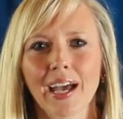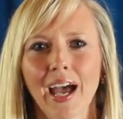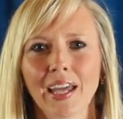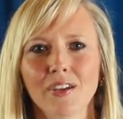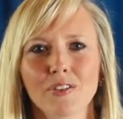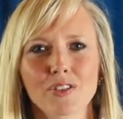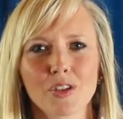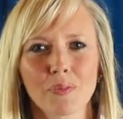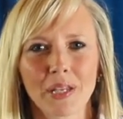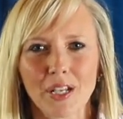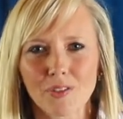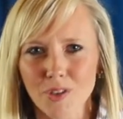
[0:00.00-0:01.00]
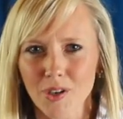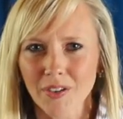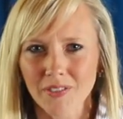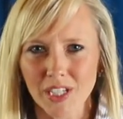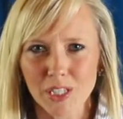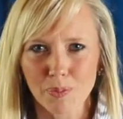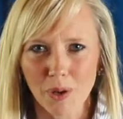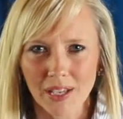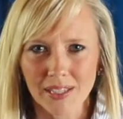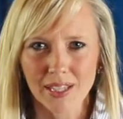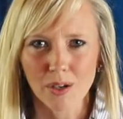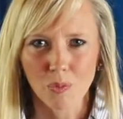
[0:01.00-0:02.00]
I know so many of you have
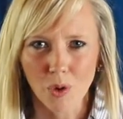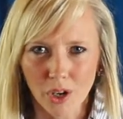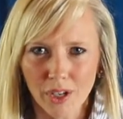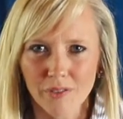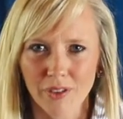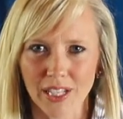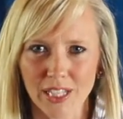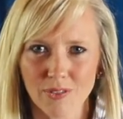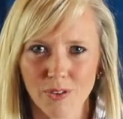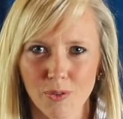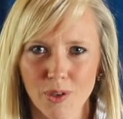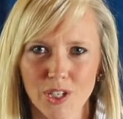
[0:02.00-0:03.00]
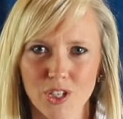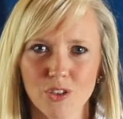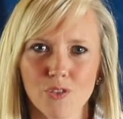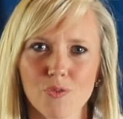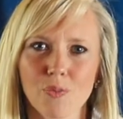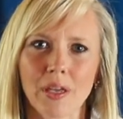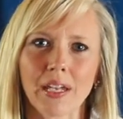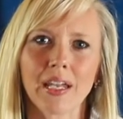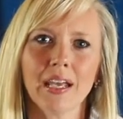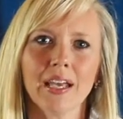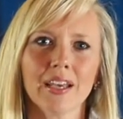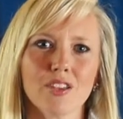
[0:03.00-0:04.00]
expressed that work events for which you've been,